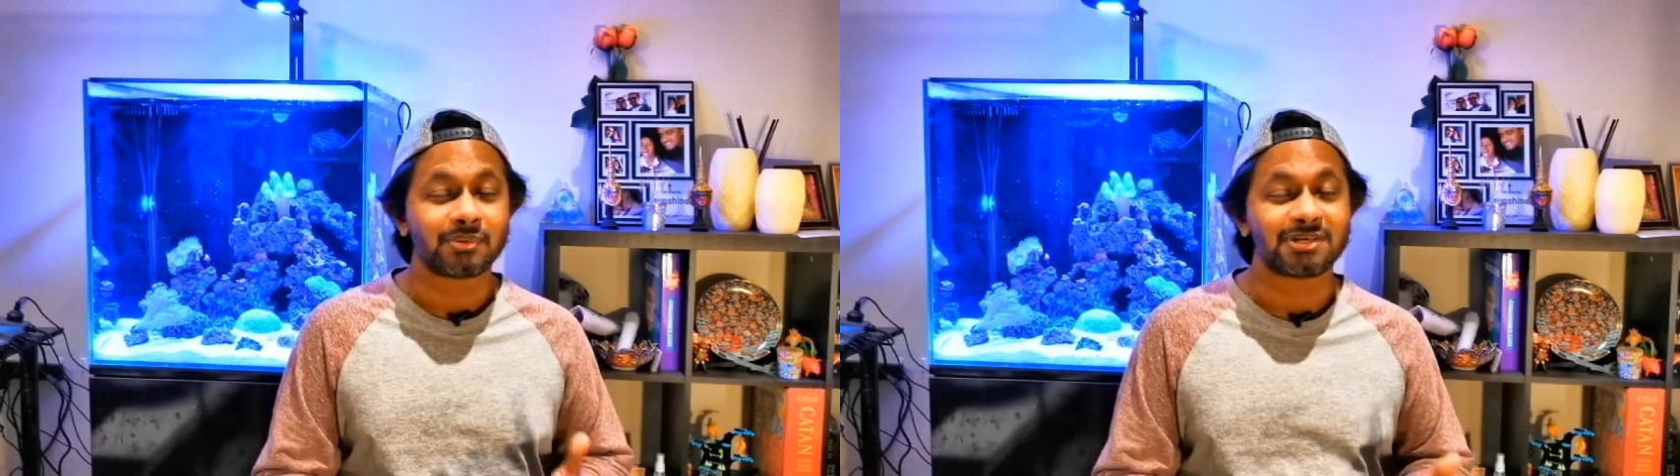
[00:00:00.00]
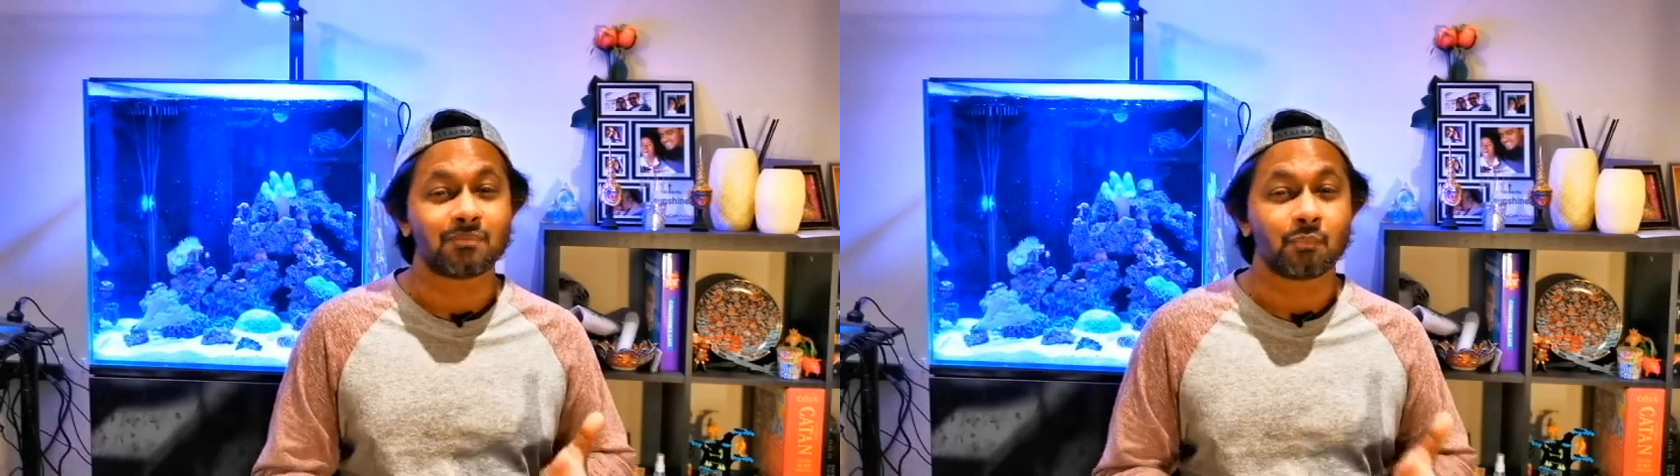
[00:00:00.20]

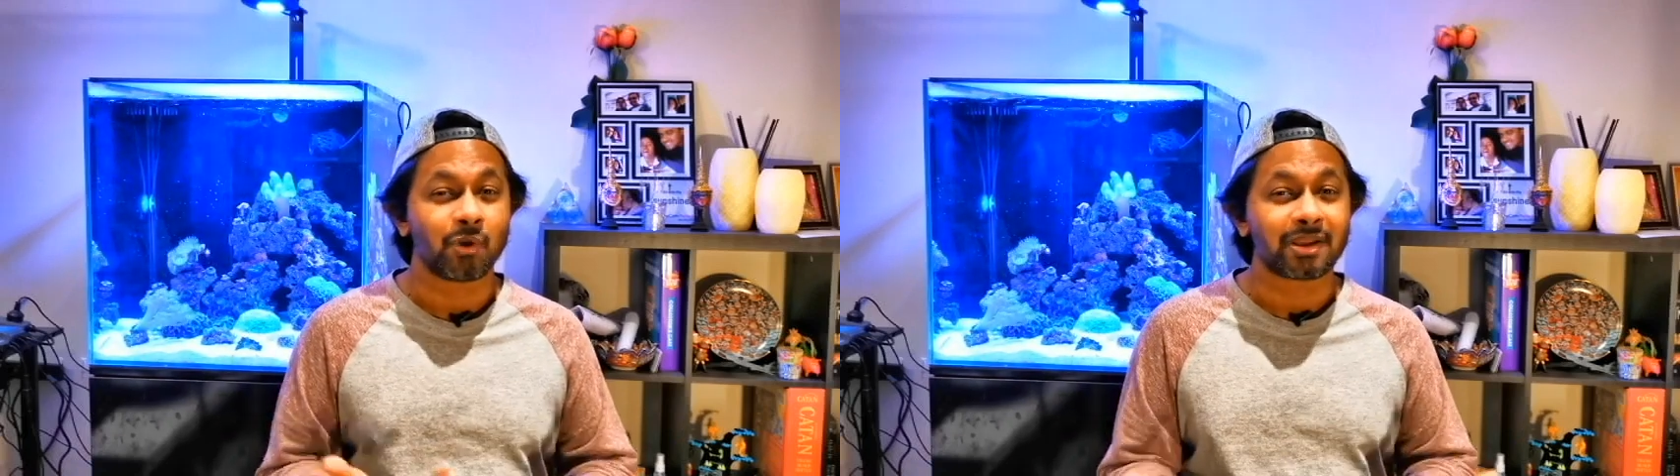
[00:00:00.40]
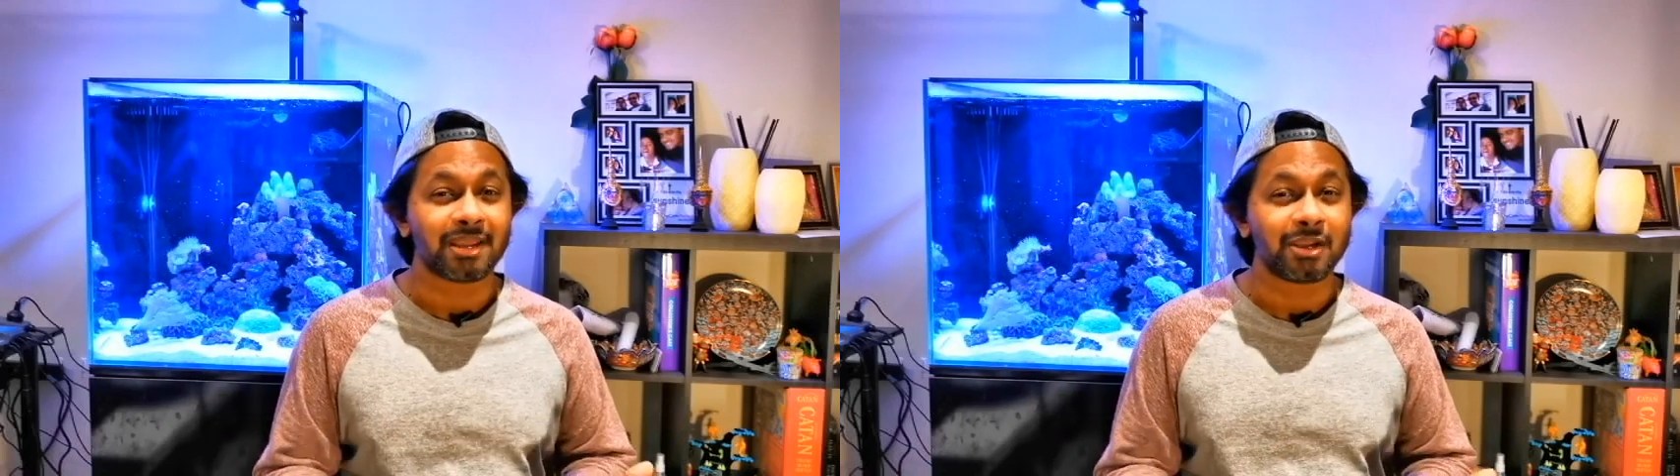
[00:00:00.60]
which I'm
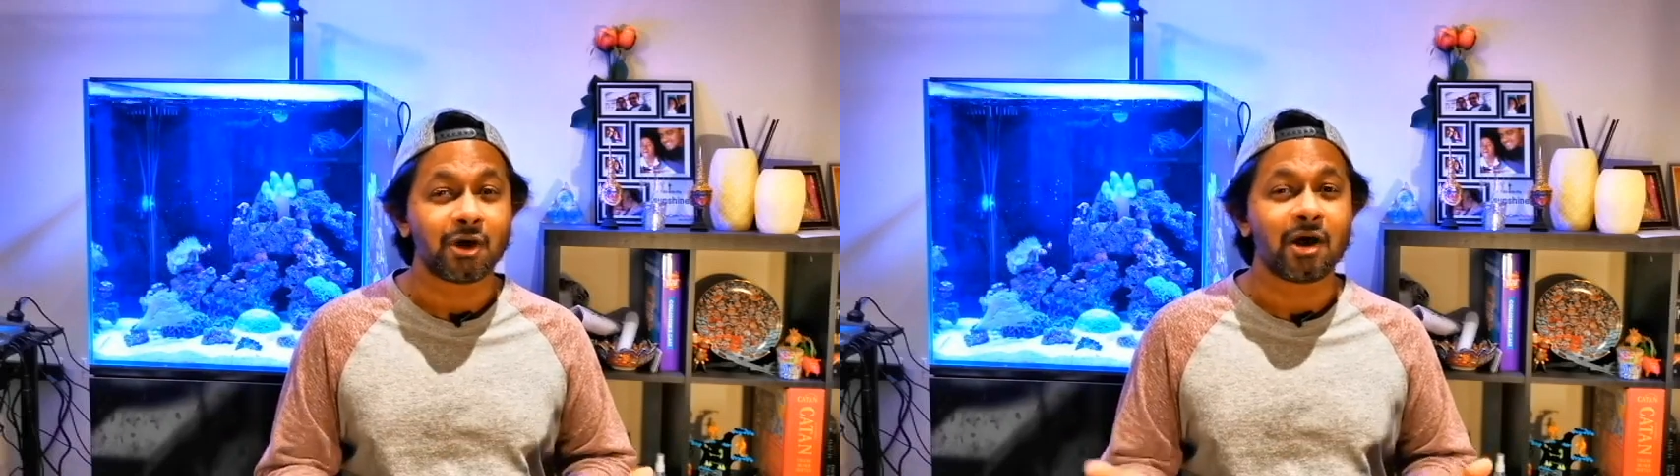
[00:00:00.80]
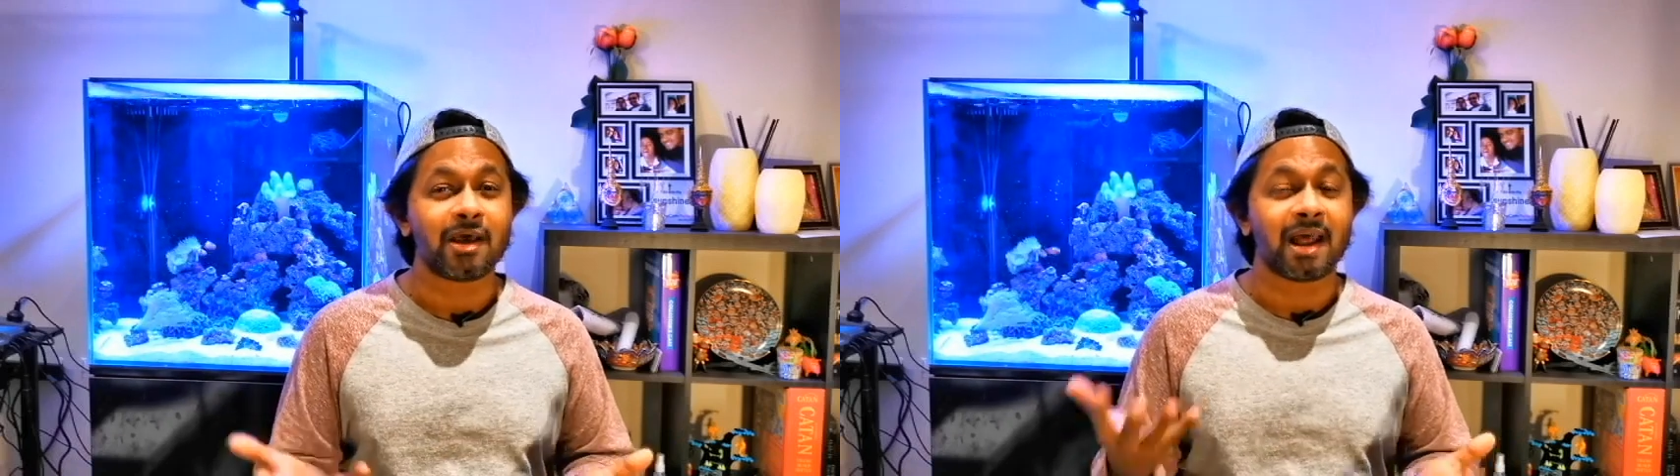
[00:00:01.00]
working
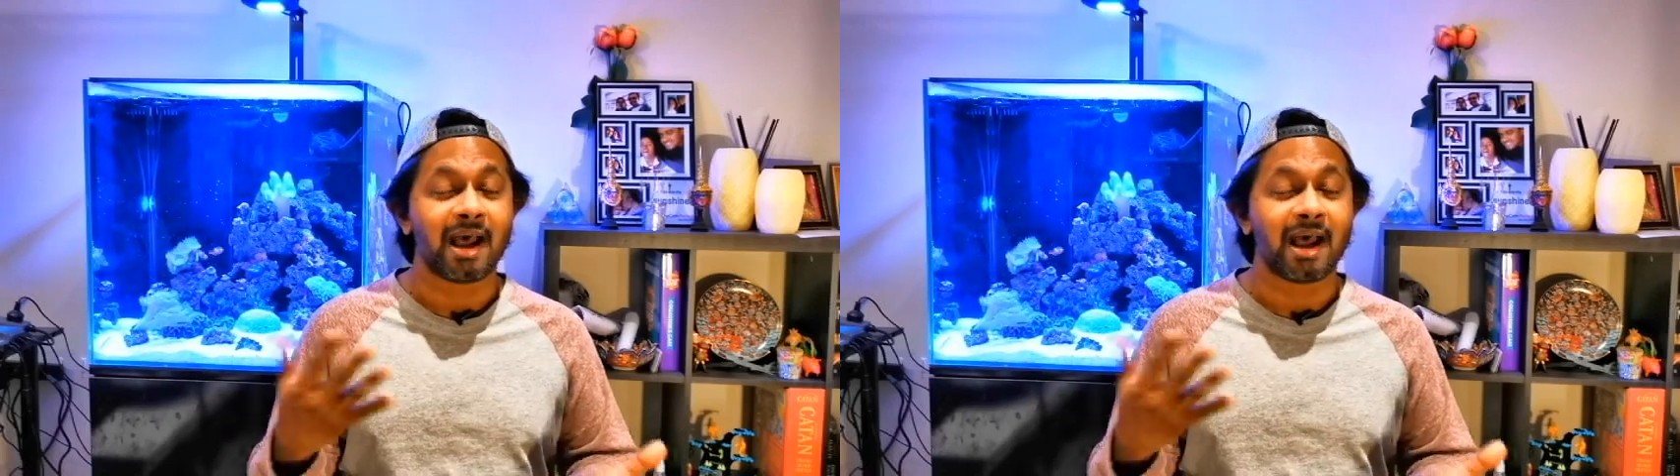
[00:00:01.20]
on.